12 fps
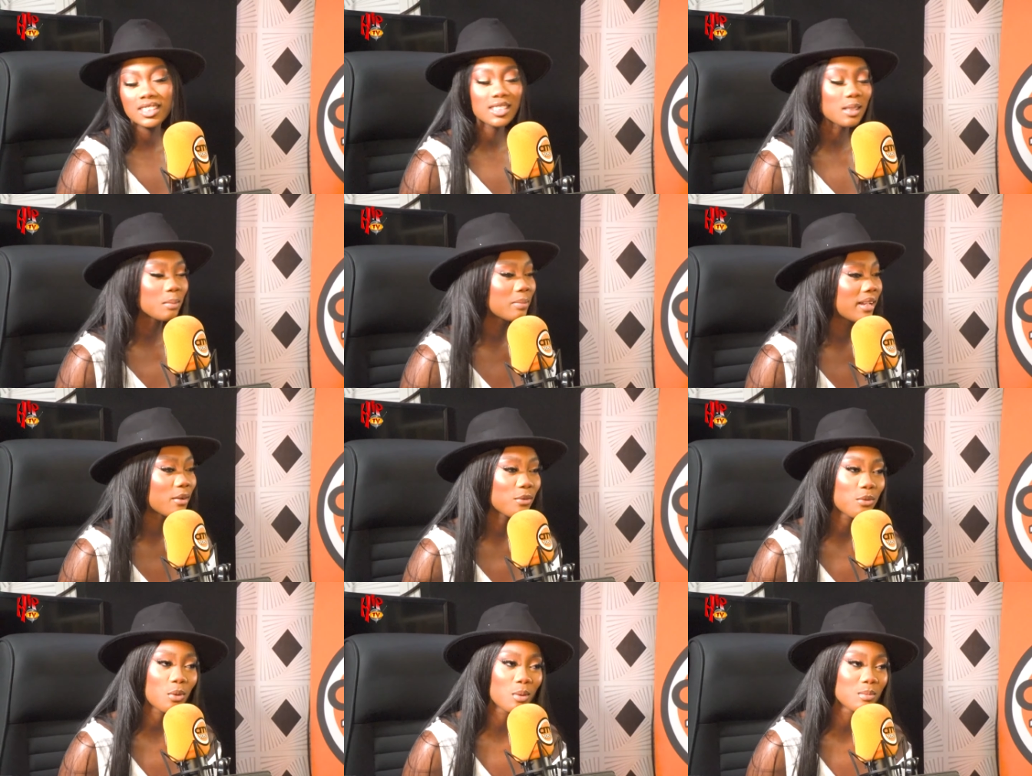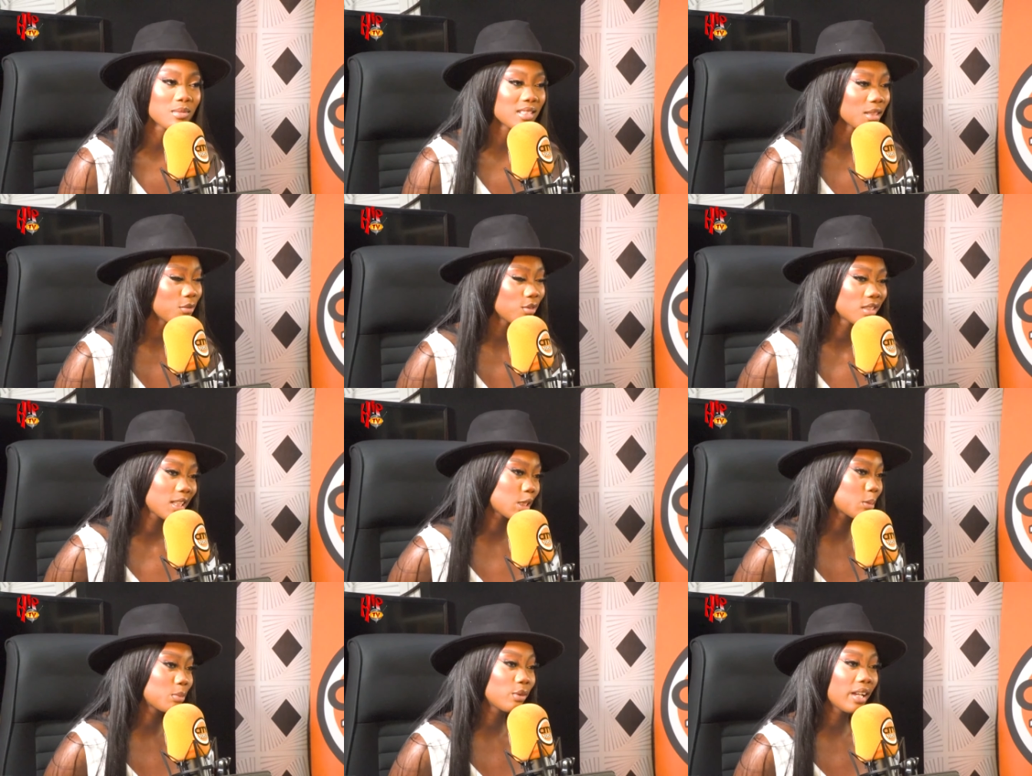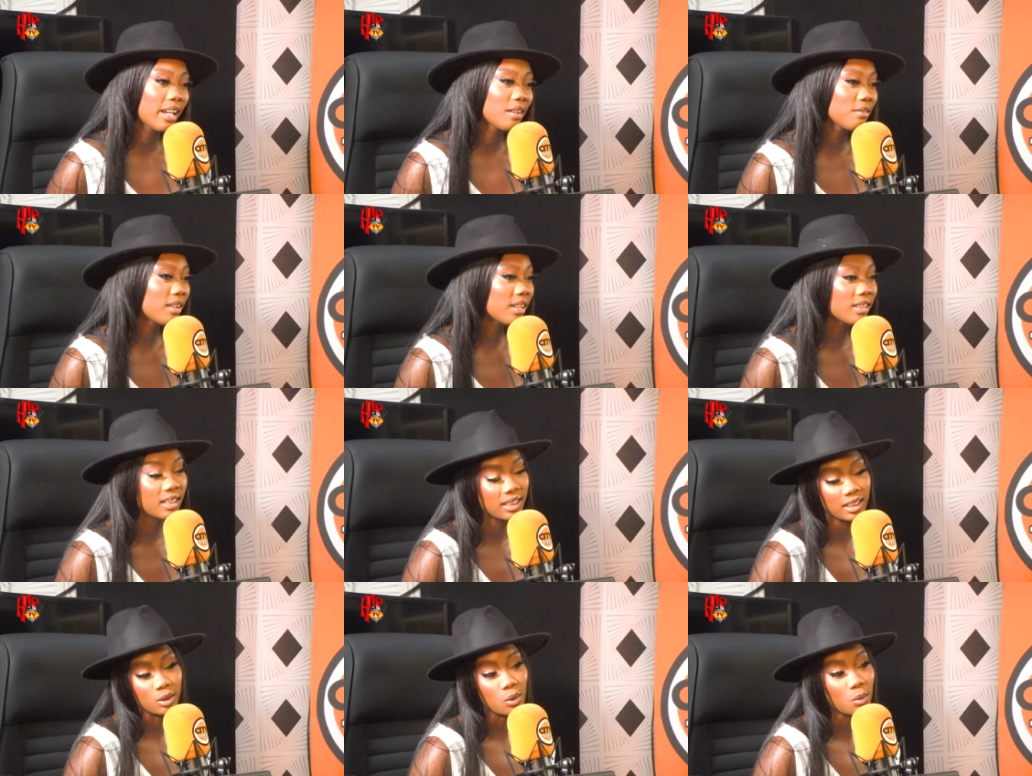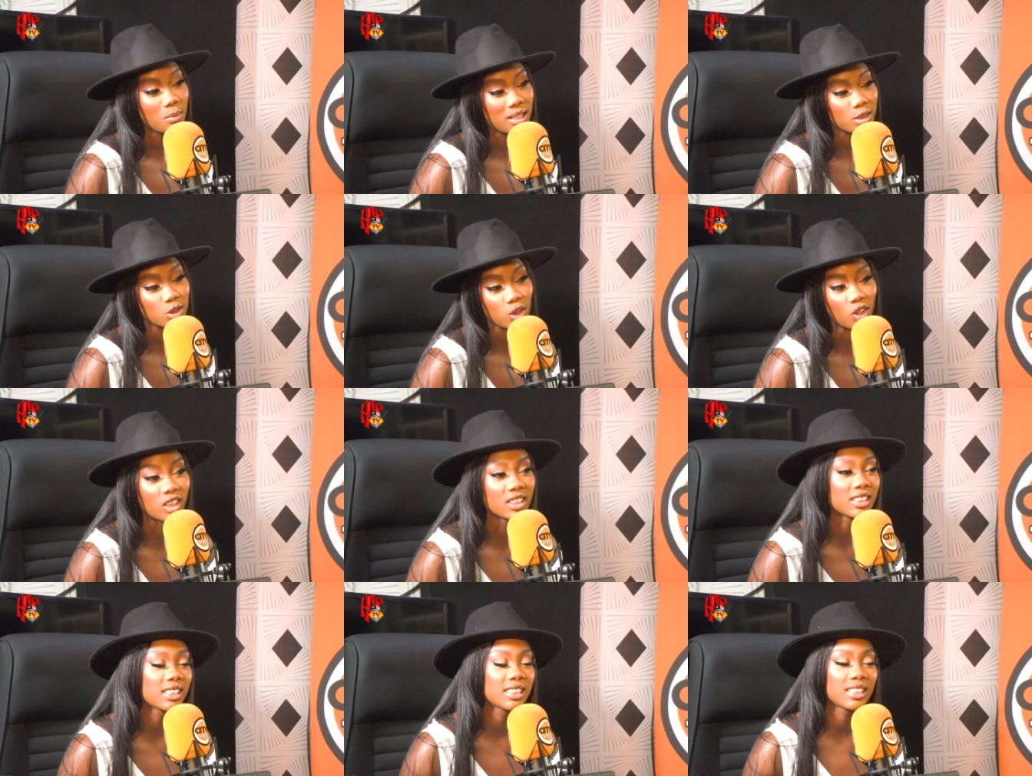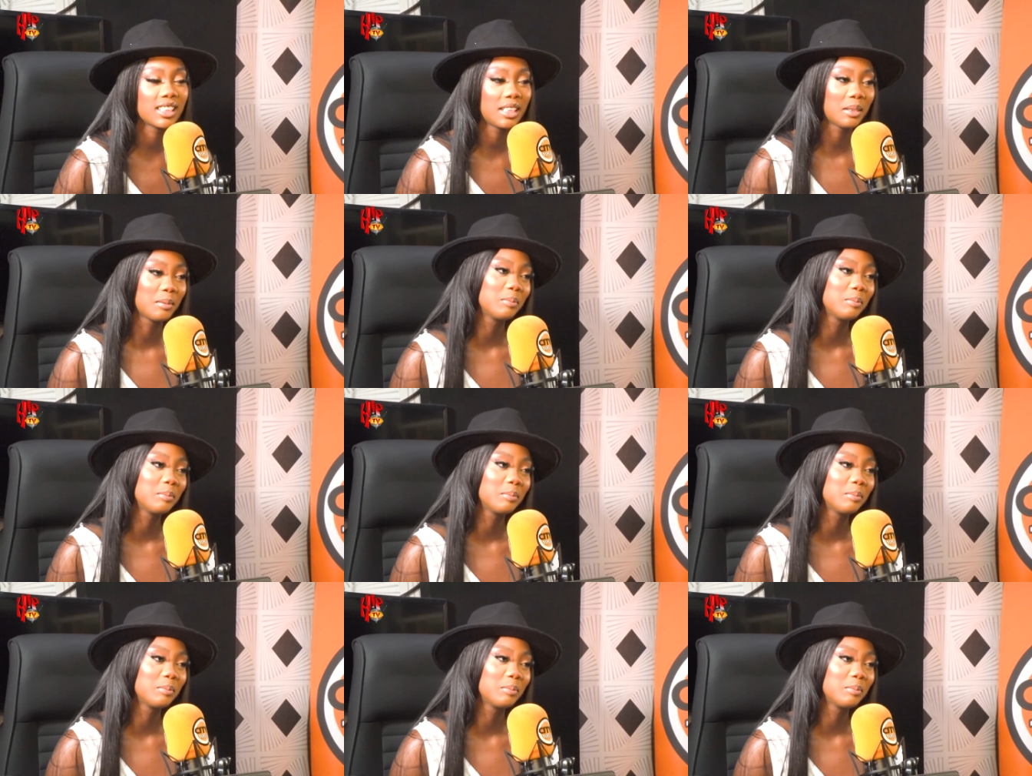digital platforms. If you search Blue Aiva, you're gonna get all my songs. Okay.